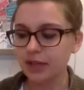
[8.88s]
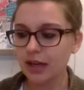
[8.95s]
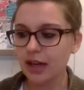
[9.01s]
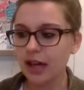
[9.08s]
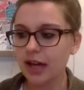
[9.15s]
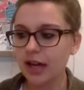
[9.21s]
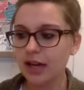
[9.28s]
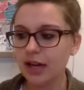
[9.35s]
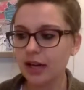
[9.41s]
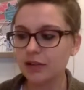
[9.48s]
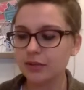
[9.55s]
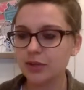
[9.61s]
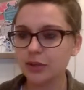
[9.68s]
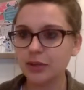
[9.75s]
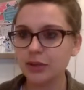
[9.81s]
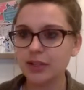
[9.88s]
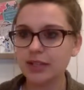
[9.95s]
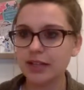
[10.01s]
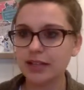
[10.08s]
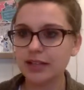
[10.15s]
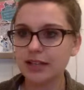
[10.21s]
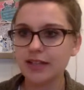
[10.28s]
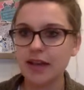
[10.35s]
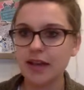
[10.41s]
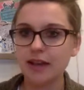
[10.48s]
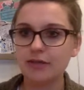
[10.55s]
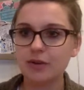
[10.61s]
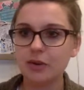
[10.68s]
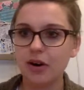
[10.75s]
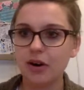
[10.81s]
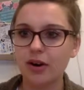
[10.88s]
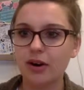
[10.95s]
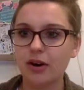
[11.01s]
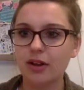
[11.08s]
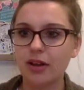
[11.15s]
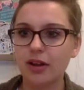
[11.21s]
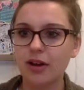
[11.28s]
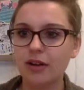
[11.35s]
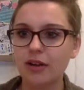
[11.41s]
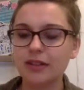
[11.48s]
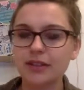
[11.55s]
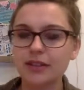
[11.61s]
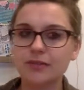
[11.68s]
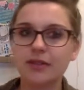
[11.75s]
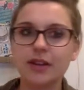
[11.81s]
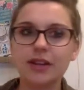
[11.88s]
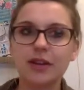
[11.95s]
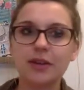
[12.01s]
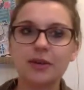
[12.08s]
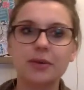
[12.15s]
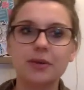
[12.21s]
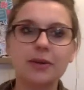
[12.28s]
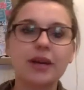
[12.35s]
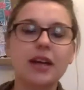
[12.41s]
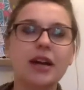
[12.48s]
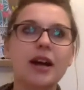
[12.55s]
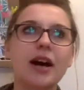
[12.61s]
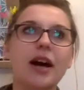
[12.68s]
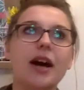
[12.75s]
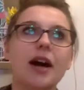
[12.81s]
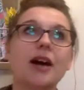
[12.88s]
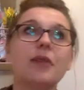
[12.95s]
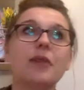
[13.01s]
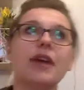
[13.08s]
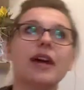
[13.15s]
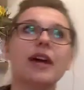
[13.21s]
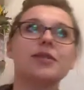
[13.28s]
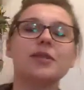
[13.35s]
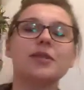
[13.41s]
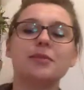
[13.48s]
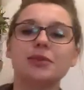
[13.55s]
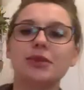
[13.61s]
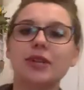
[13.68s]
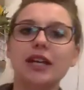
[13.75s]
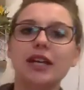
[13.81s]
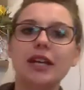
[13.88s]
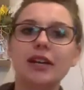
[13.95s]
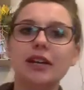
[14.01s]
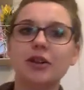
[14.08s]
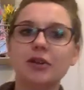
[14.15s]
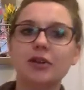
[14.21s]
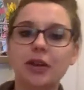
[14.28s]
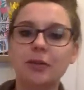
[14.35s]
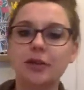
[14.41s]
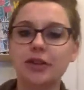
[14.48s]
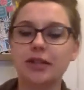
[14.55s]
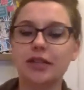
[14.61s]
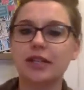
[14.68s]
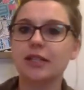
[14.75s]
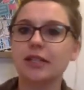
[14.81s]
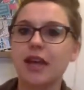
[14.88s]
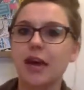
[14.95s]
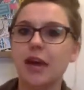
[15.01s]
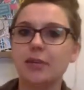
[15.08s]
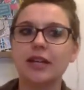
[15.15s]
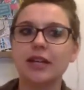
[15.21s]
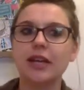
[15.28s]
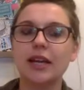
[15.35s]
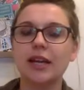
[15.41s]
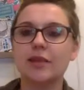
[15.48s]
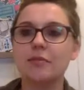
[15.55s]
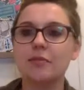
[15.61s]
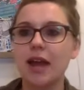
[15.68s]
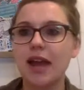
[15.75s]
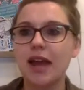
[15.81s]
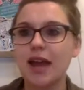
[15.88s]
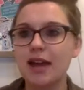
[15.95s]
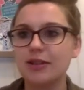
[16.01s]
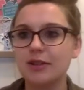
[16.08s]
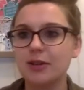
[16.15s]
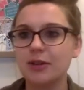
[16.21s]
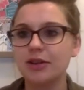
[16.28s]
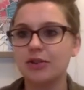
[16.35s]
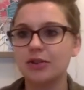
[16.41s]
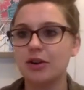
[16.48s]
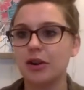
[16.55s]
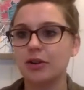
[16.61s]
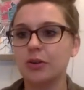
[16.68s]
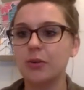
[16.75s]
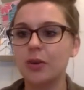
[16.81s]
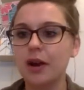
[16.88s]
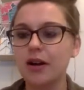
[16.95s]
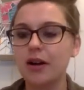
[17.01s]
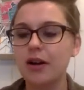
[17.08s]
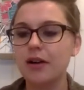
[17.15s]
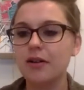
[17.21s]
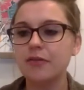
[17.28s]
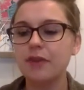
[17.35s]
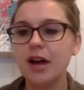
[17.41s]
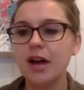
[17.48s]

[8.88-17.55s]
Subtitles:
And I'm so excited to have you all on this video. We have some pretty incredible things happening in May, as you guys are all aware of.